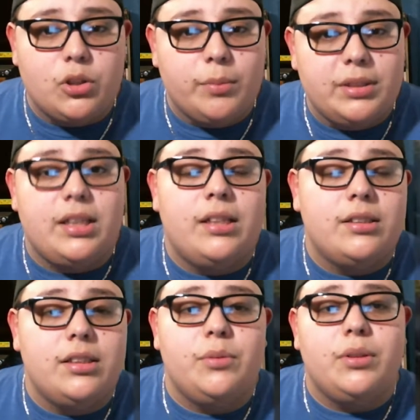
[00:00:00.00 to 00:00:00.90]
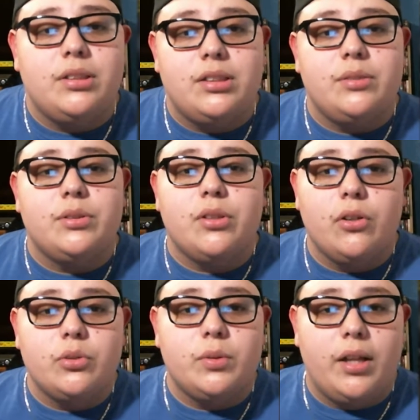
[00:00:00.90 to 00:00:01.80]
I'm excited to see where this series
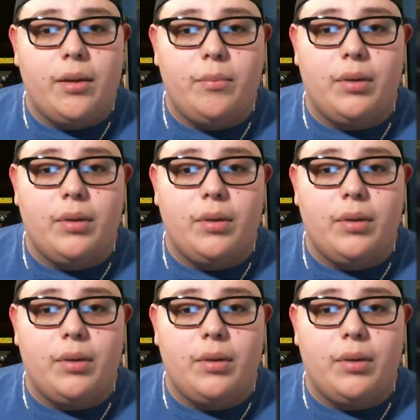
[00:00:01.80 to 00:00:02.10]
goes with them